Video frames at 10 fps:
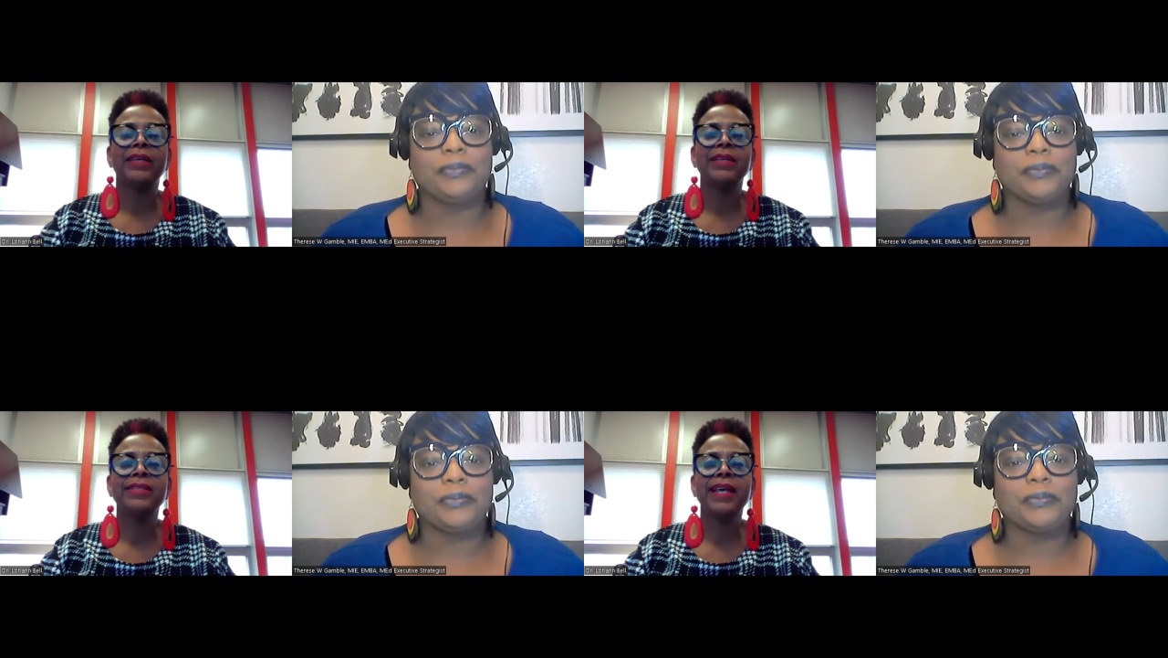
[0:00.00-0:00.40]

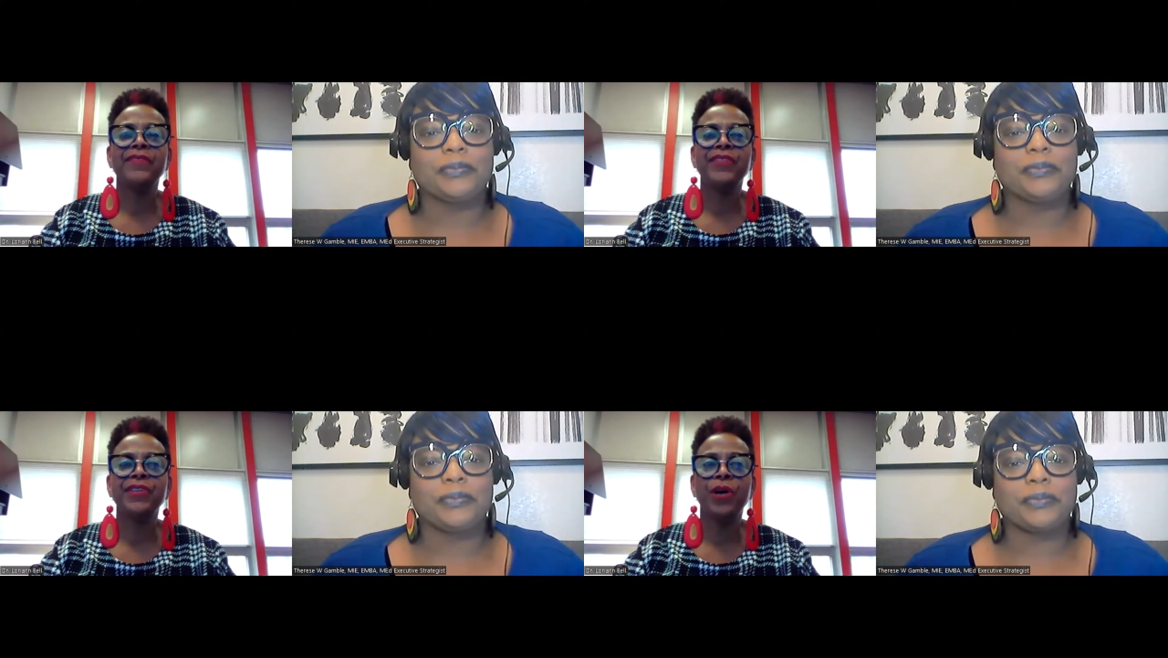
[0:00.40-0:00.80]
Speaker 1: Kids
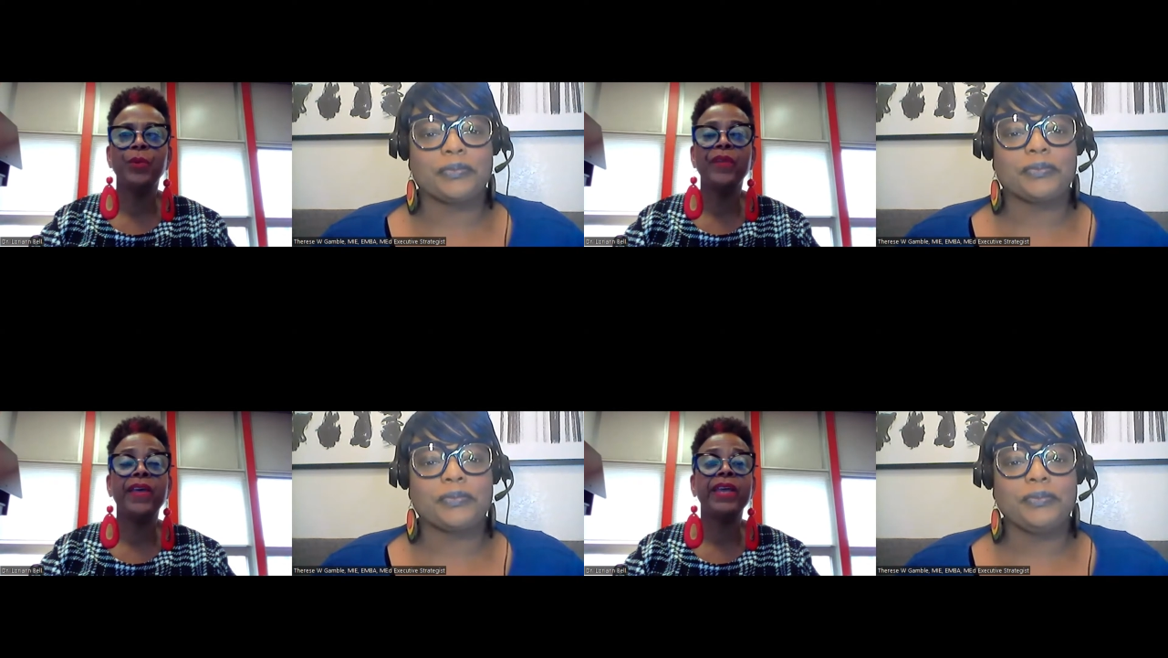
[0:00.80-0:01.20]
have to
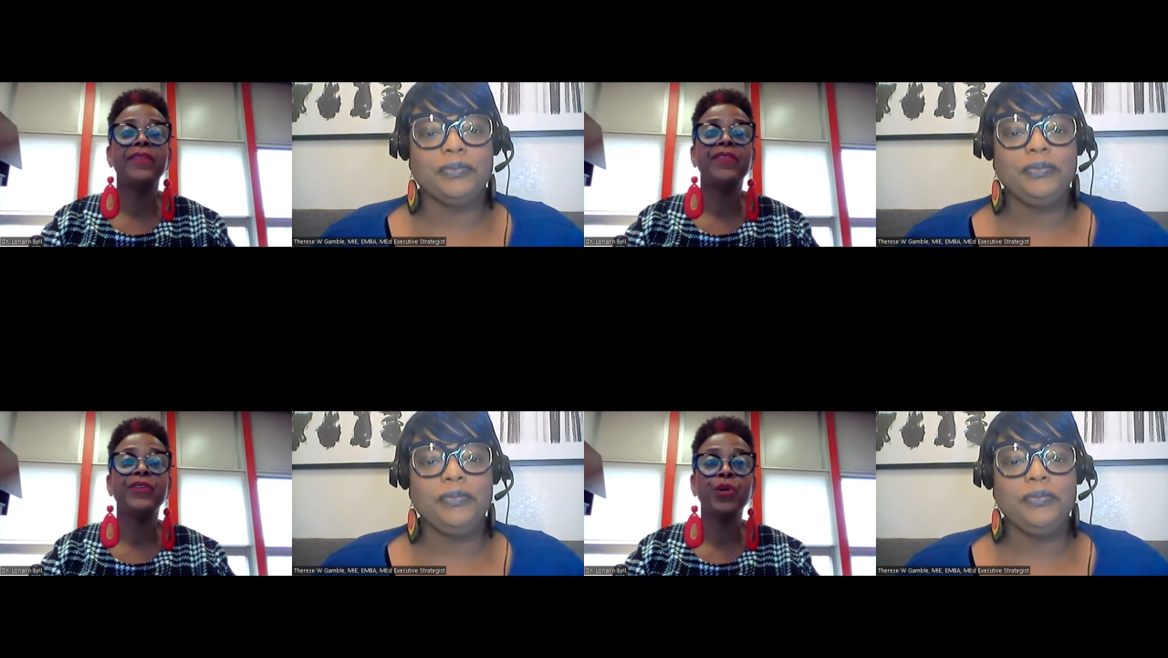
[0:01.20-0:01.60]
know when they
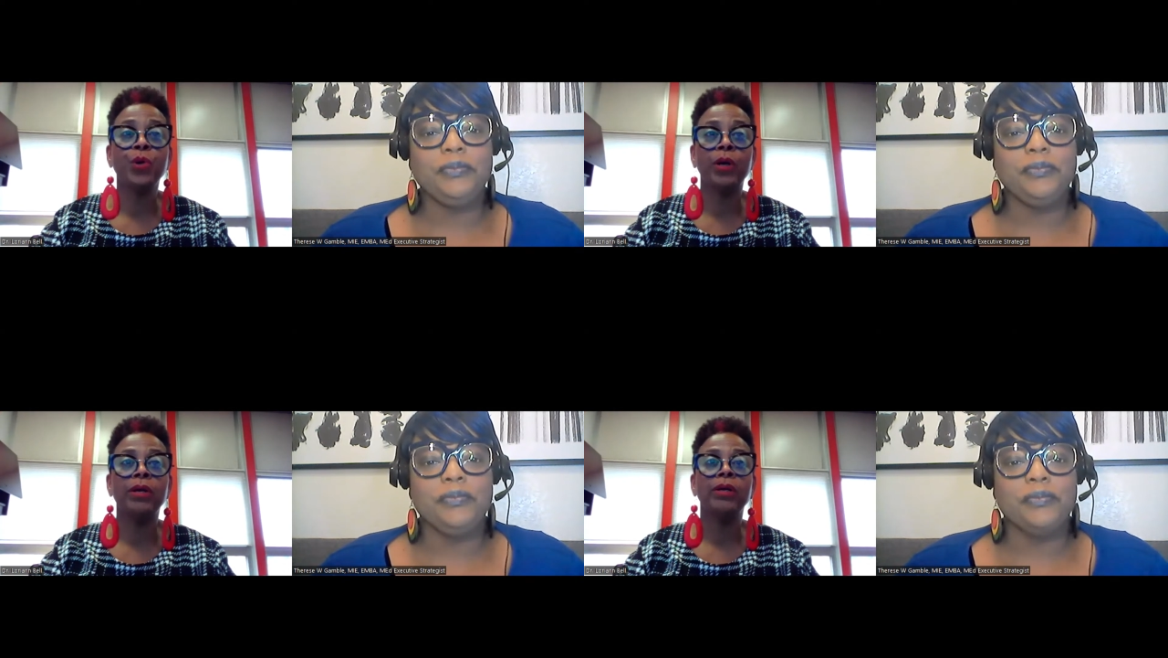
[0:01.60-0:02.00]
hit the
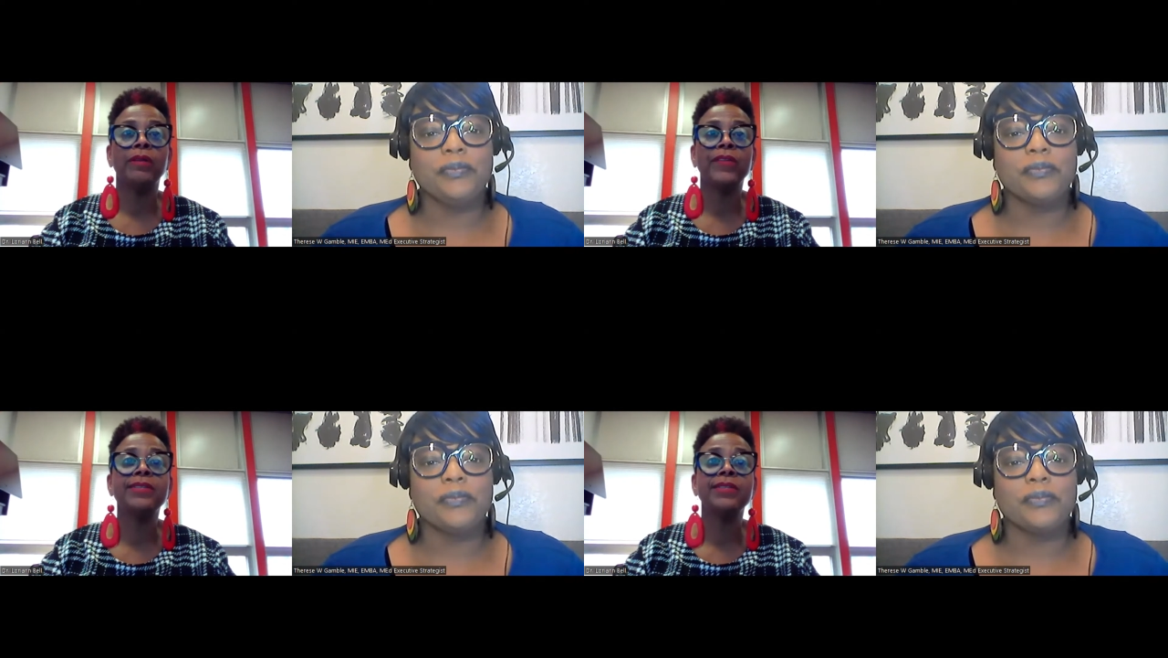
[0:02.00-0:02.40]
door,
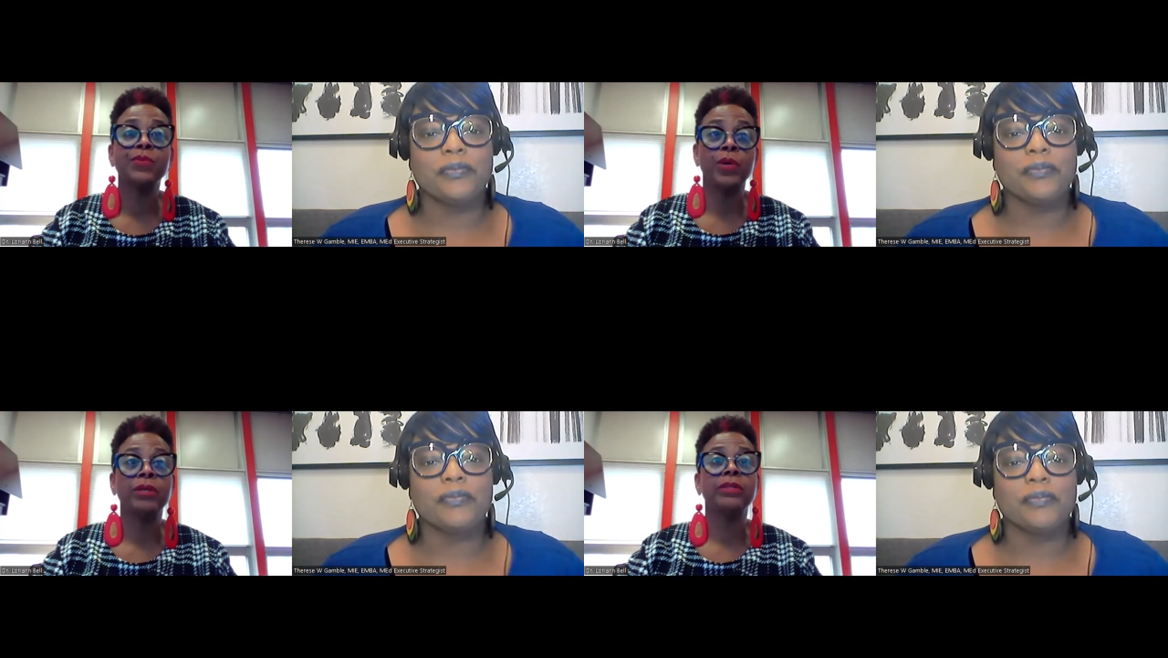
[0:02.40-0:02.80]
this
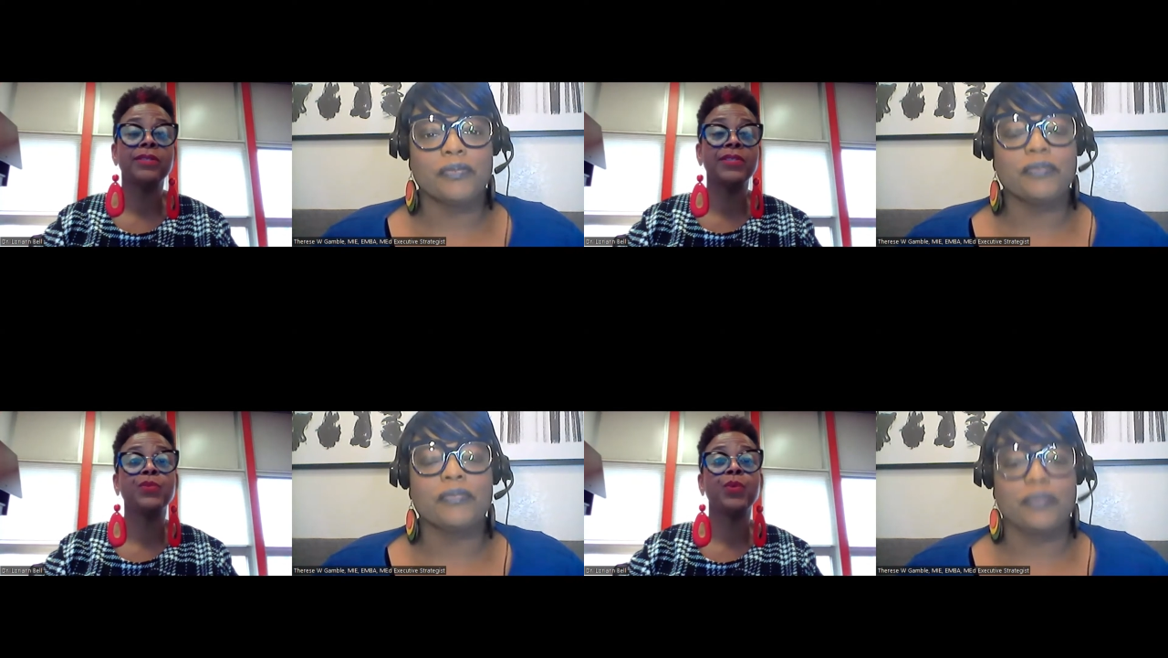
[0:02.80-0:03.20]
is what
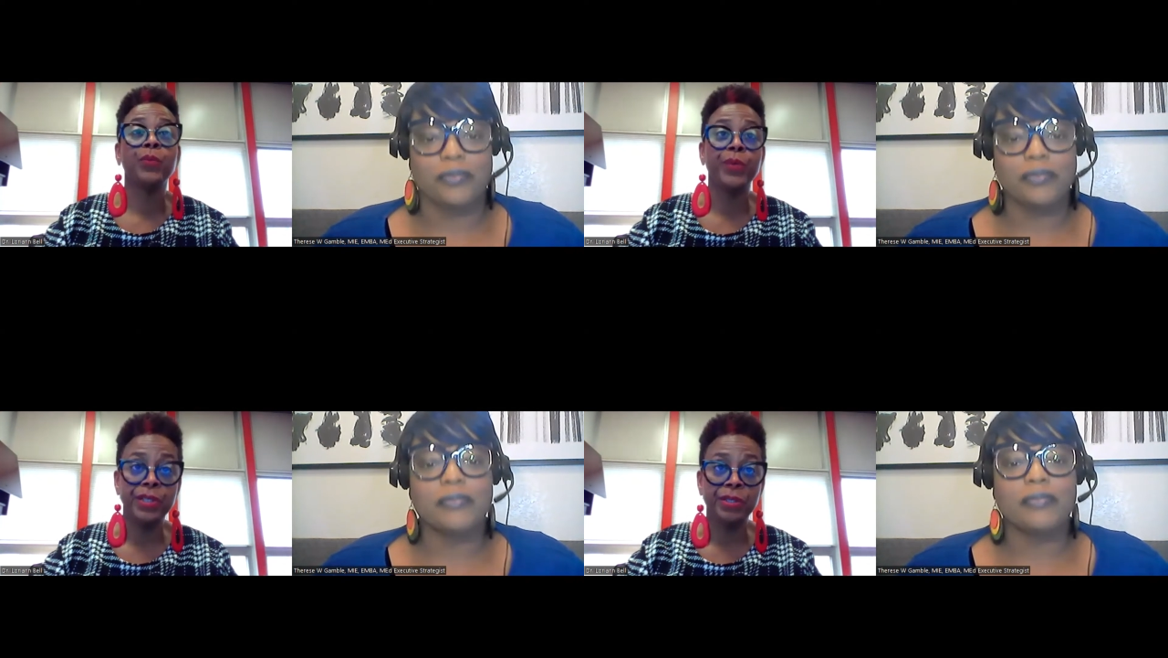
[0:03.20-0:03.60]

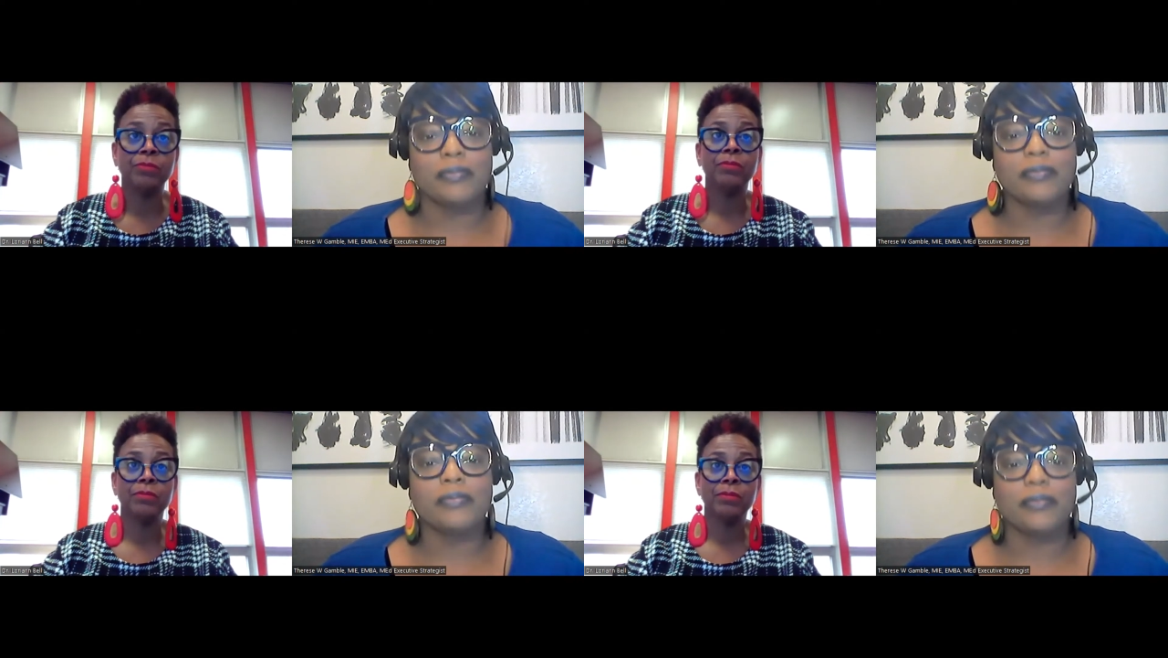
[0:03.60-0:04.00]
we
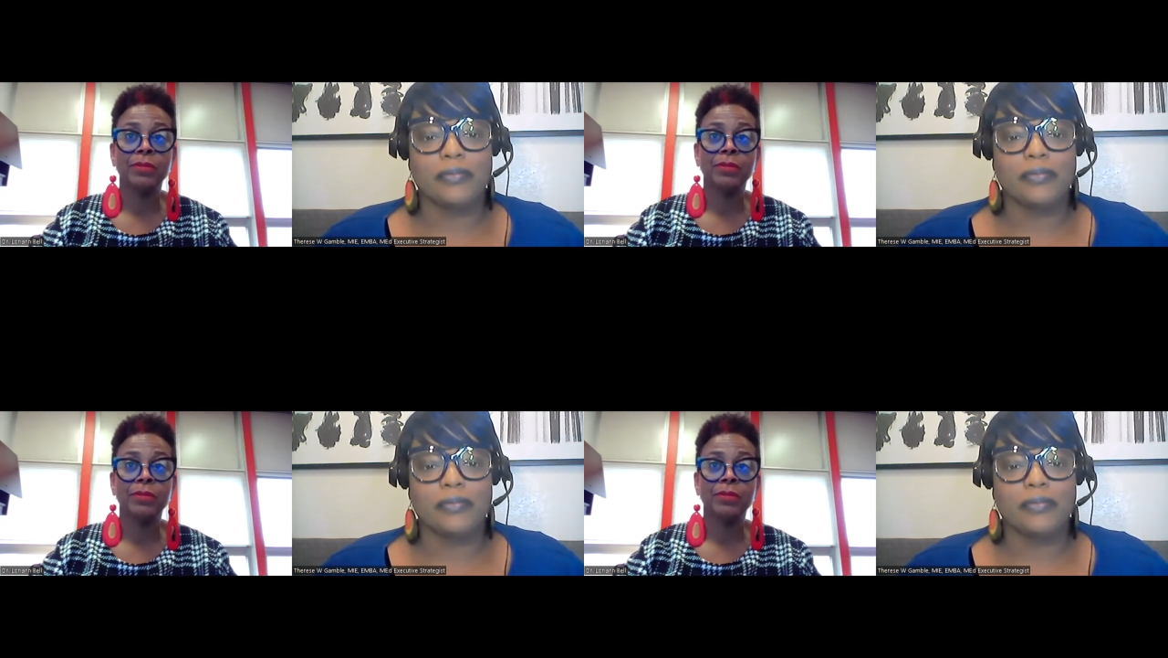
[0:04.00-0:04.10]
do.